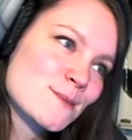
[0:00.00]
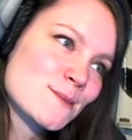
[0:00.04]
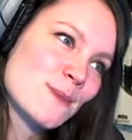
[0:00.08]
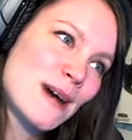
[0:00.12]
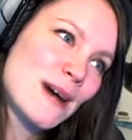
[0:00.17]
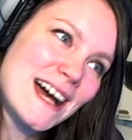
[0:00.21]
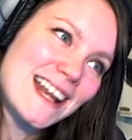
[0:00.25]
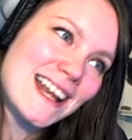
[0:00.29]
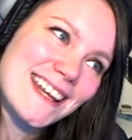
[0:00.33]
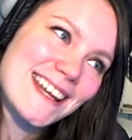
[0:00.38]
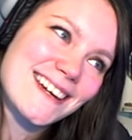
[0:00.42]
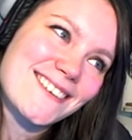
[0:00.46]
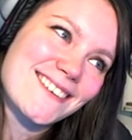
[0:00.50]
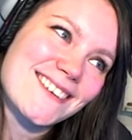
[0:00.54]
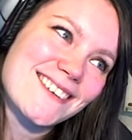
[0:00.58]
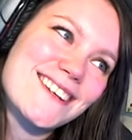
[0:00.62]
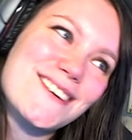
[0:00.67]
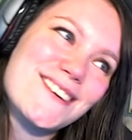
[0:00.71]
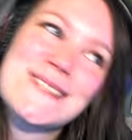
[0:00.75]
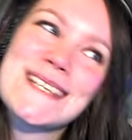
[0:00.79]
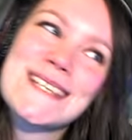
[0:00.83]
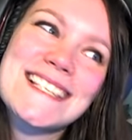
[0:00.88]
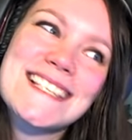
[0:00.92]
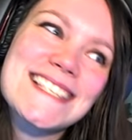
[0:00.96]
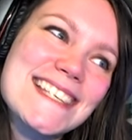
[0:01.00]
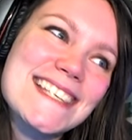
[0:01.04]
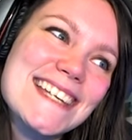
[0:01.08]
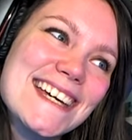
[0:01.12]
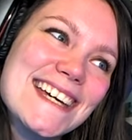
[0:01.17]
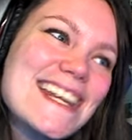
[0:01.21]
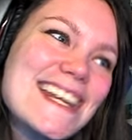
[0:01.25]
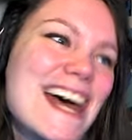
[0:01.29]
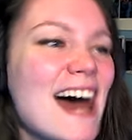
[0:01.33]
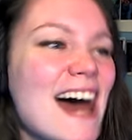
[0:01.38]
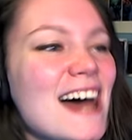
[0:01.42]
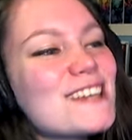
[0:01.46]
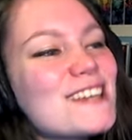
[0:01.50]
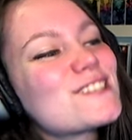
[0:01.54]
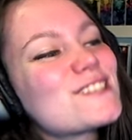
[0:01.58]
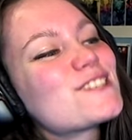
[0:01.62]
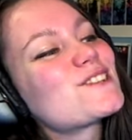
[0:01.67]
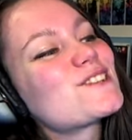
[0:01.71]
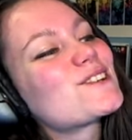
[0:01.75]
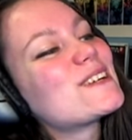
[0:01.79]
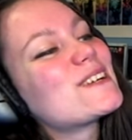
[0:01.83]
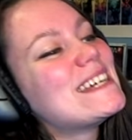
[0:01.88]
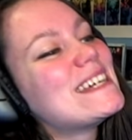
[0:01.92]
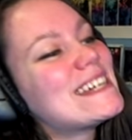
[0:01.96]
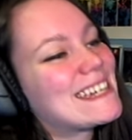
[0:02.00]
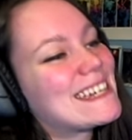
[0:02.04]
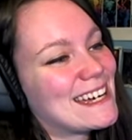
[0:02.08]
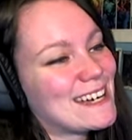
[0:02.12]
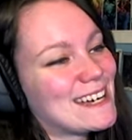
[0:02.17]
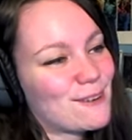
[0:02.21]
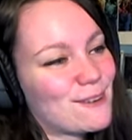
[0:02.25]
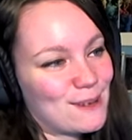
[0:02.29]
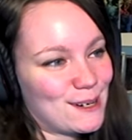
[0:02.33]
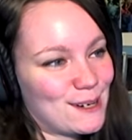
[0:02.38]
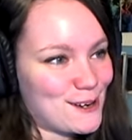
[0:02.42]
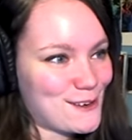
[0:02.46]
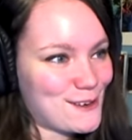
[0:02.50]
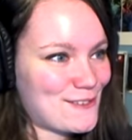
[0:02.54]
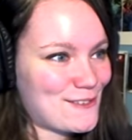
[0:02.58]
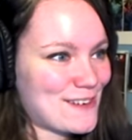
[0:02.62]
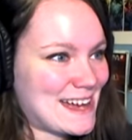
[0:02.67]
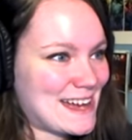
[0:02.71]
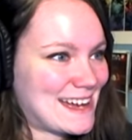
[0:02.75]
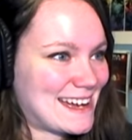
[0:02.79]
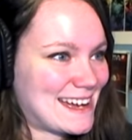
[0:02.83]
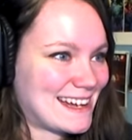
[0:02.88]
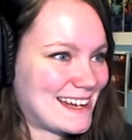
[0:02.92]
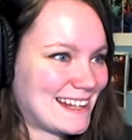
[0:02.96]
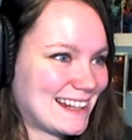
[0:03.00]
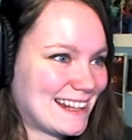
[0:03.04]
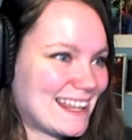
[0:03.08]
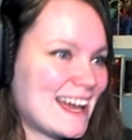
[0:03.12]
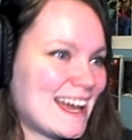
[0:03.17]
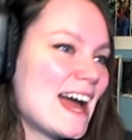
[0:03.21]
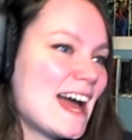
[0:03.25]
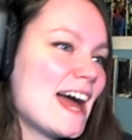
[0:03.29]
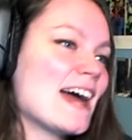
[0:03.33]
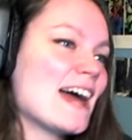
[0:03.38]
smiling when you succeed, shrieking when you fail,